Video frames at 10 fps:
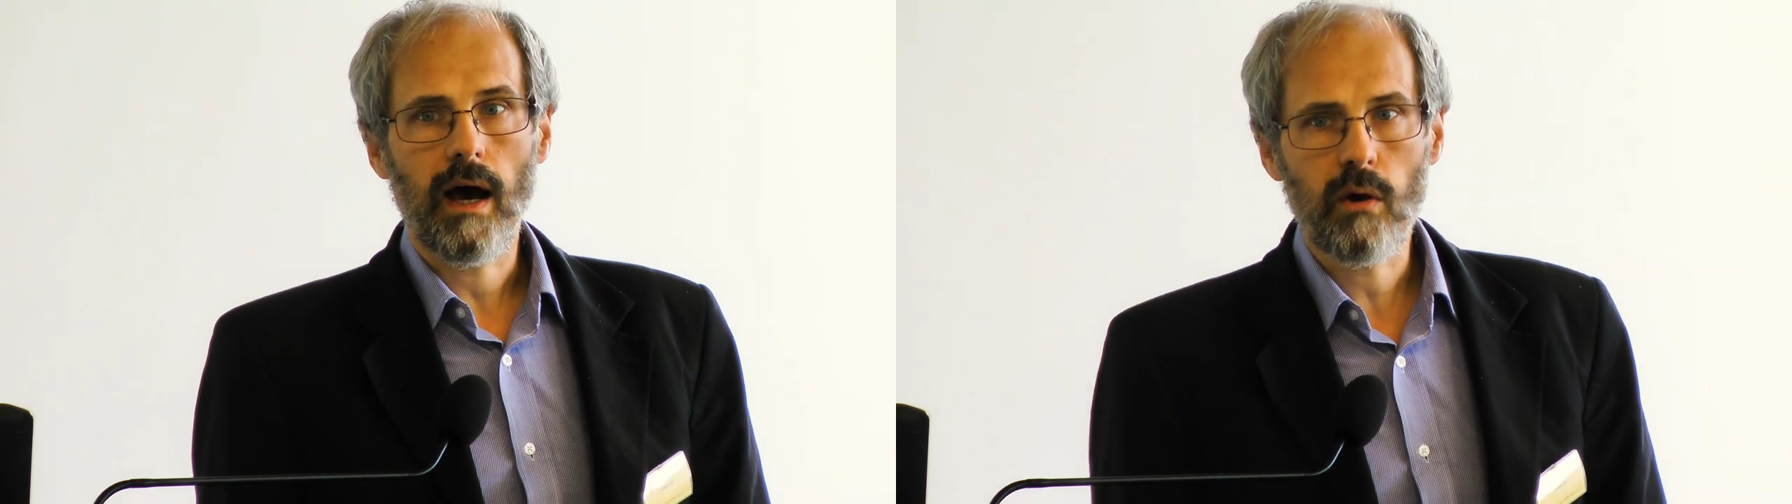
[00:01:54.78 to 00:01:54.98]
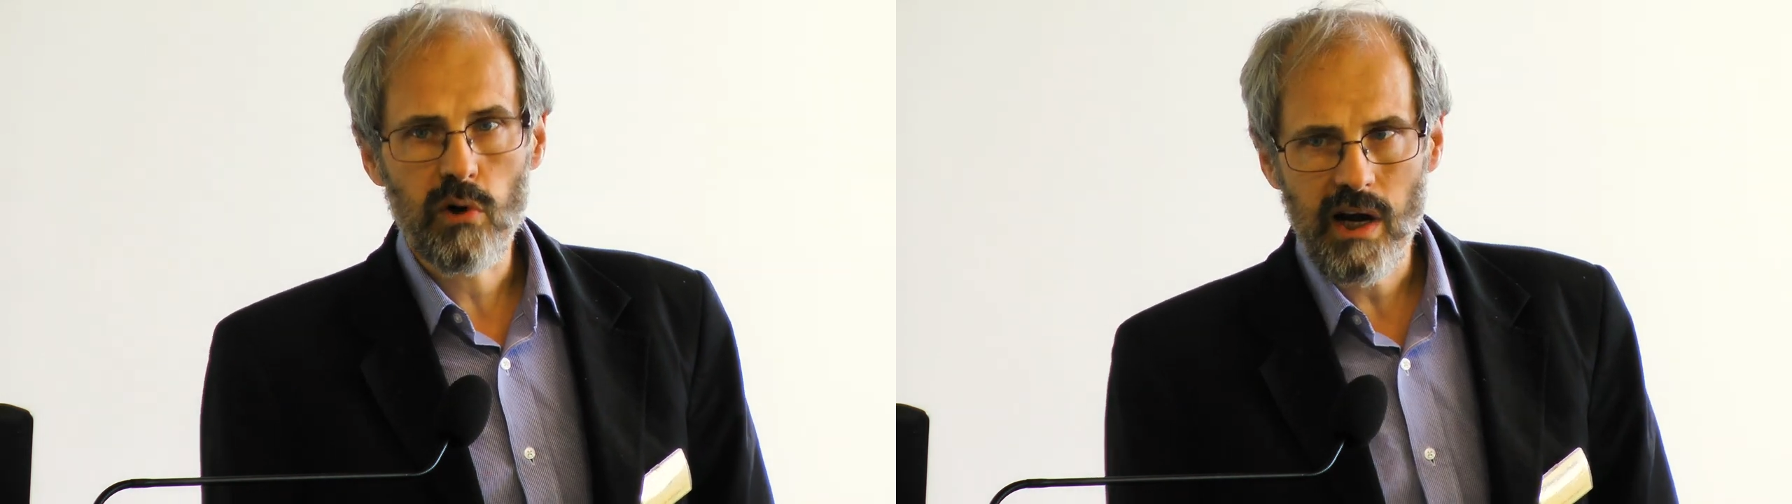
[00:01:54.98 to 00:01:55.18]

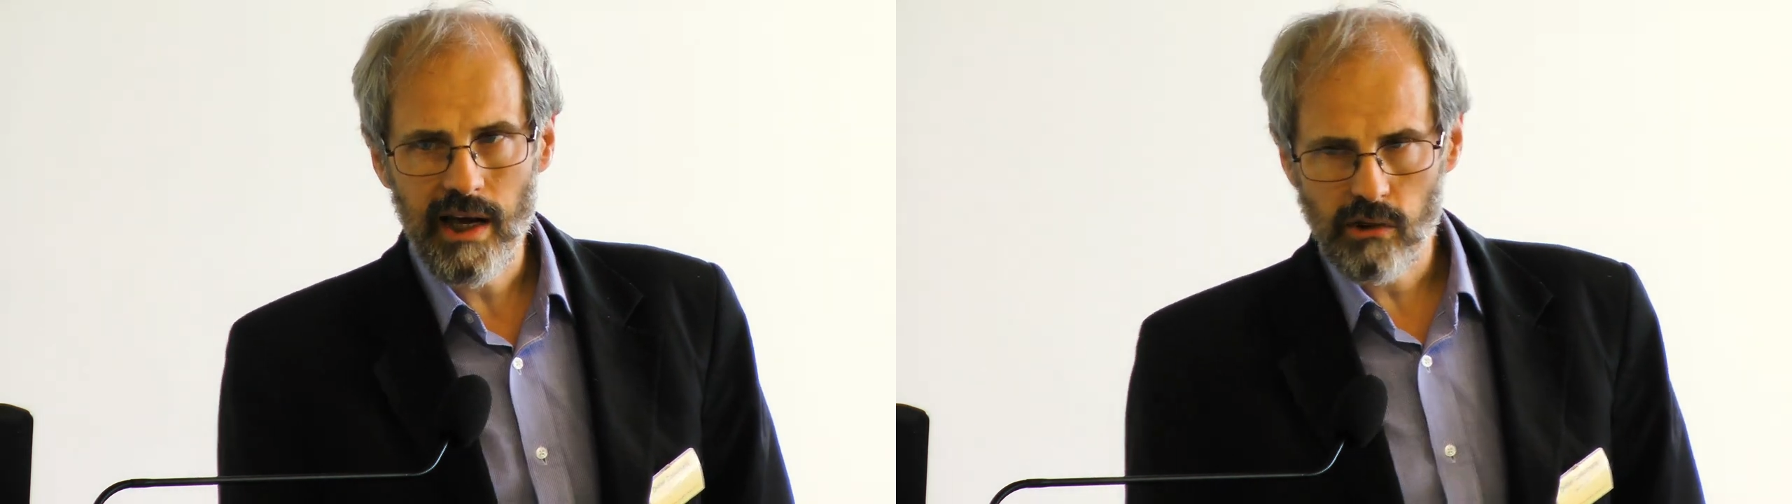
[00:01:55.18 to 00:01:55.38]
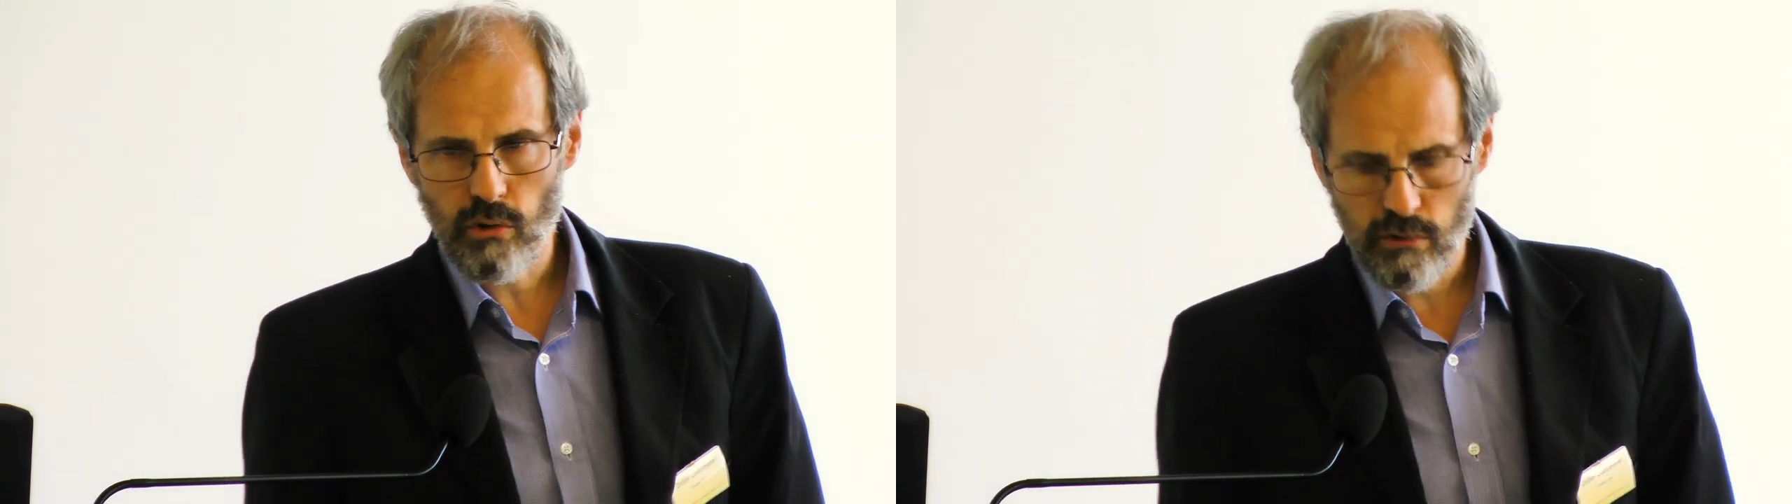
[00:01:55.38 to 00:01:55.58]
I would
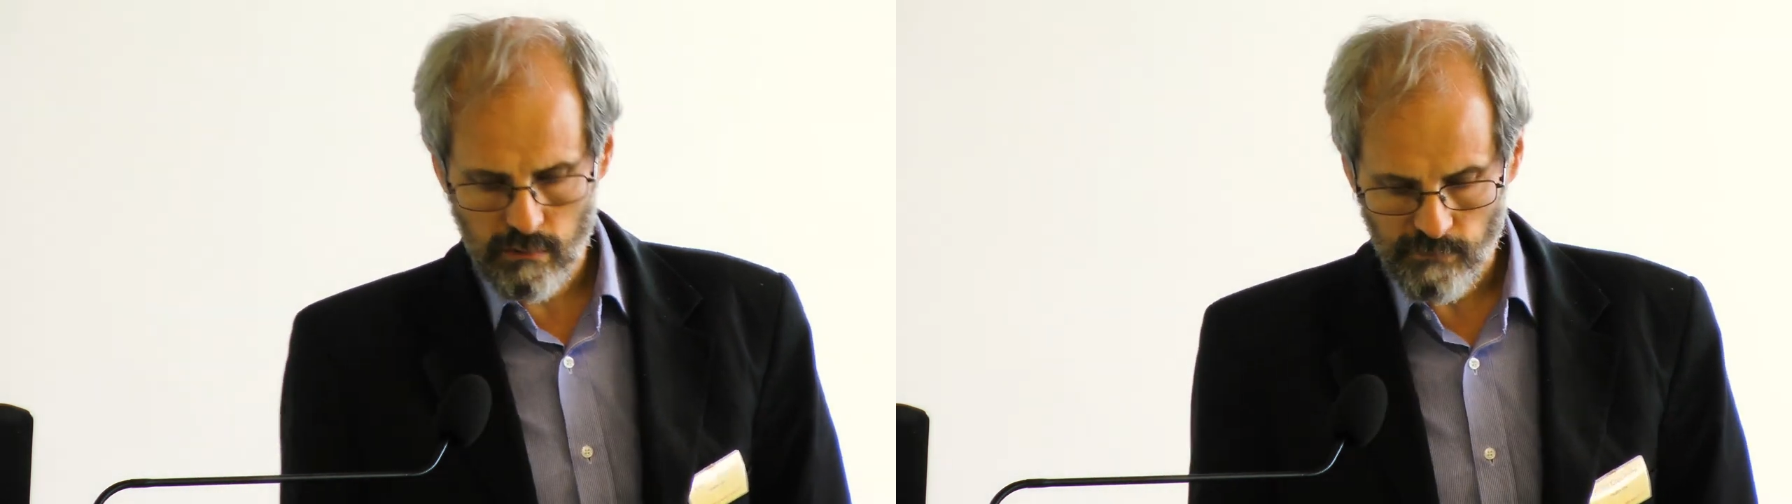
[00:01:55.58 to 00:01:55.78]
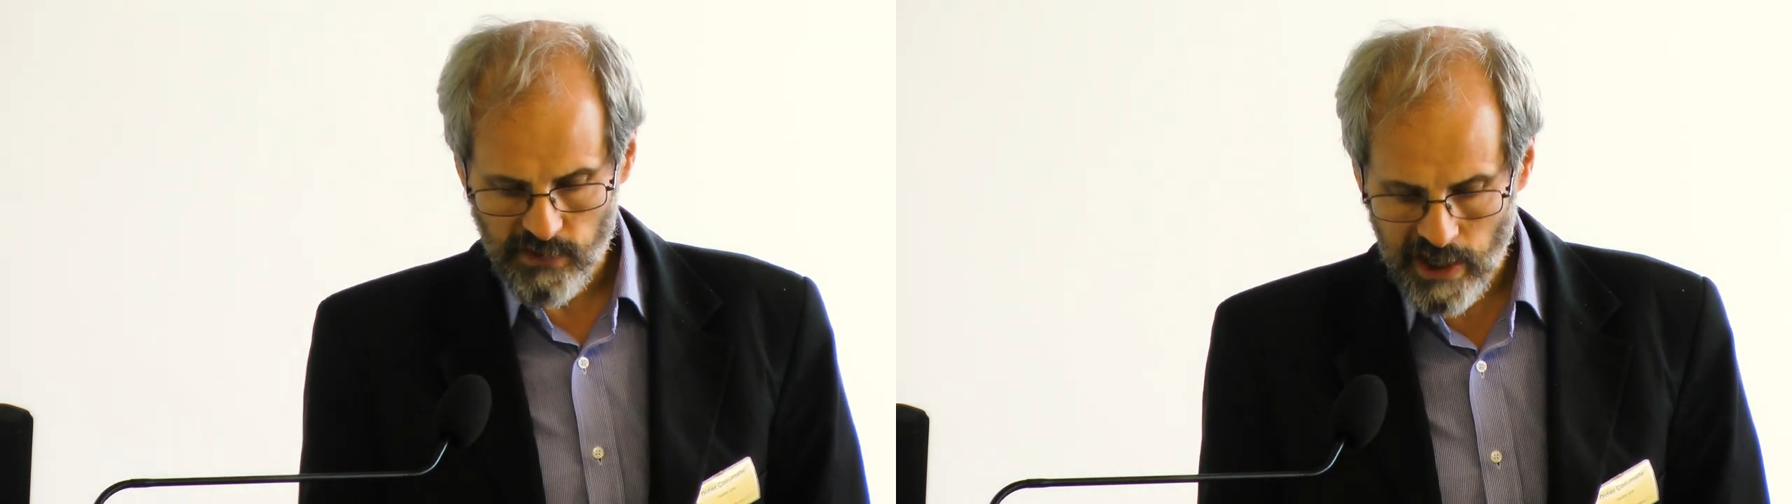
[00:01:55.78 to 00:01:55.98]
like
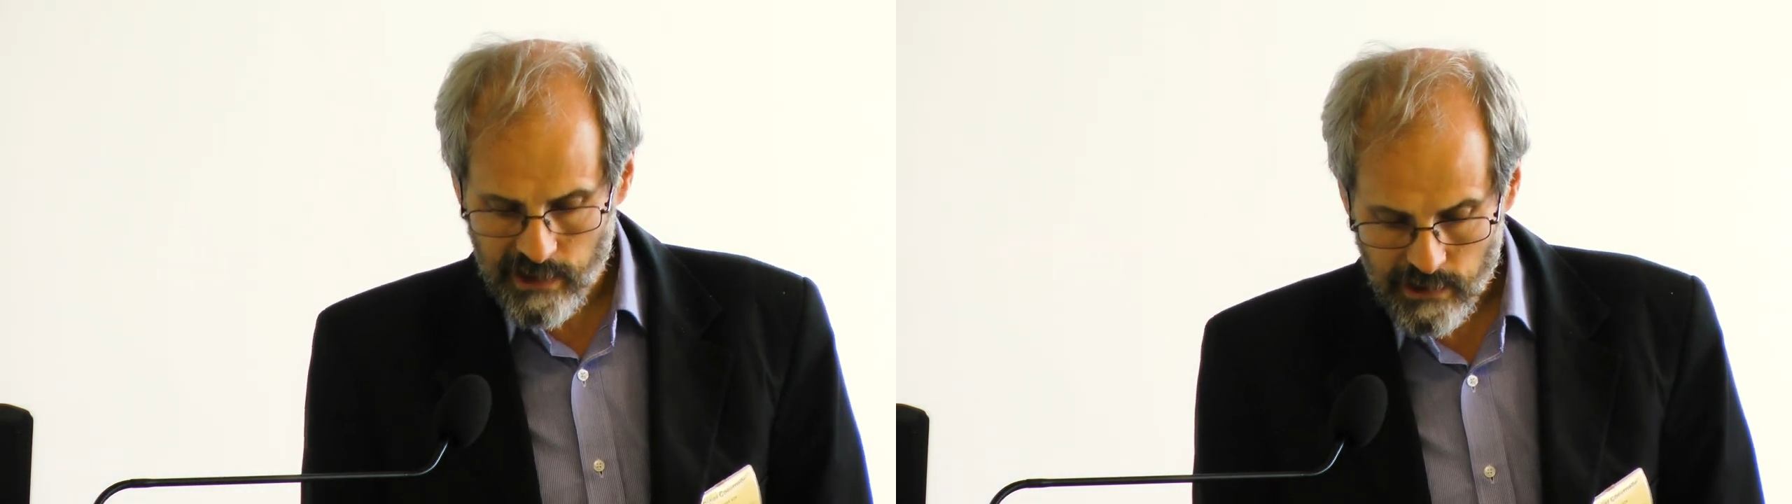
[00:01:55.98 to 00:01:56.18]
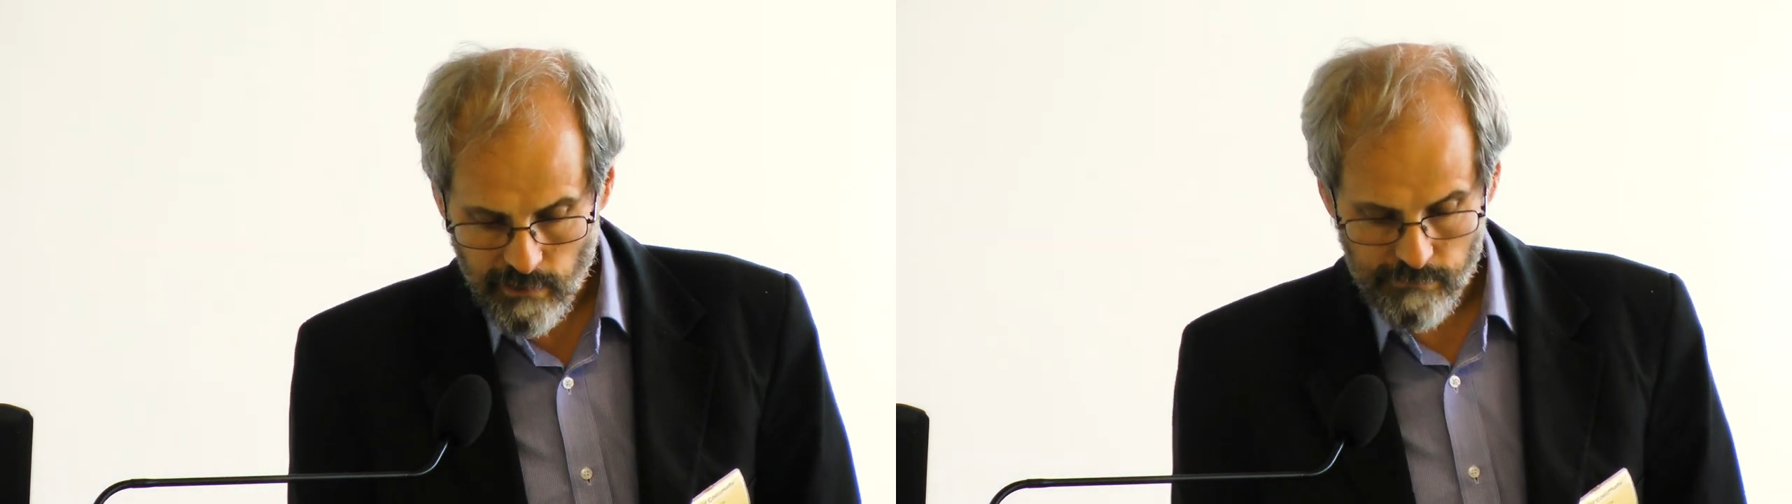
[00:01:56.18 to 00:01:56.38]
to
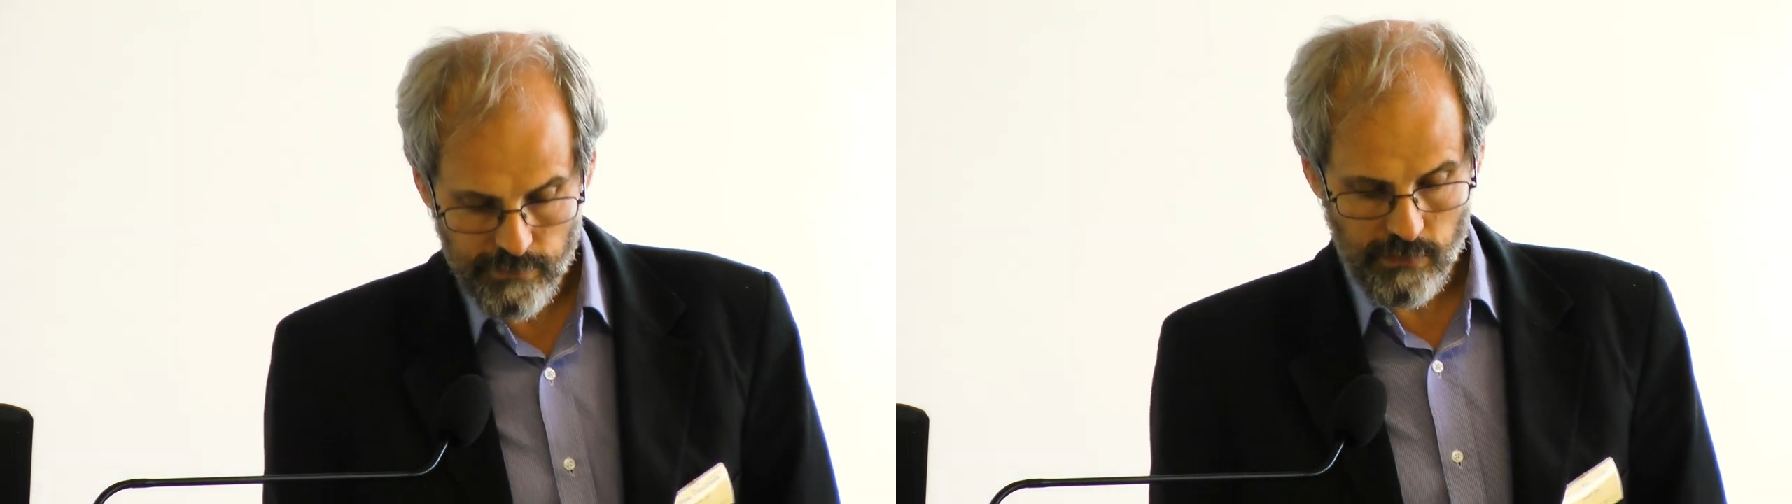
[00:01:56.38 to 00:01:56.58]
thank